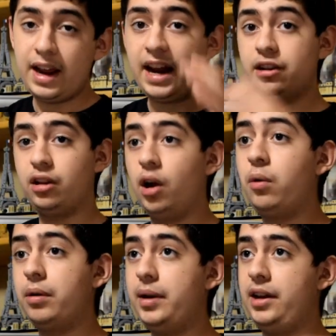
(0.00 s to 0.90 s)
and
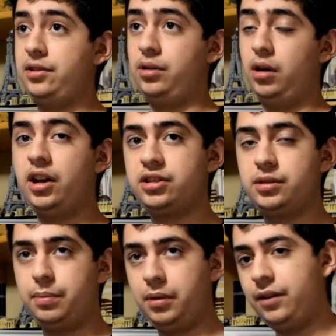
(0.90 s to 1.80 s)
lower mantle, us
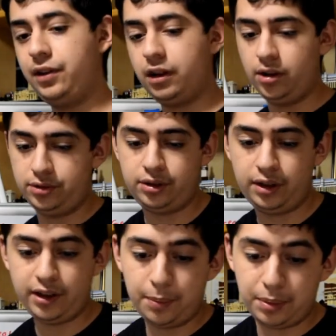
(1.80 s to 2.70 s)
living closer to
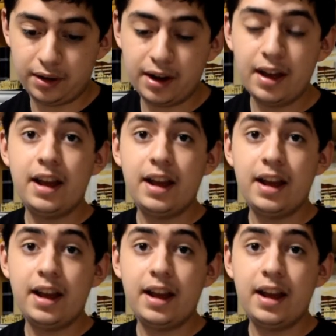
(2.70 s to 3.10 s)
the upper.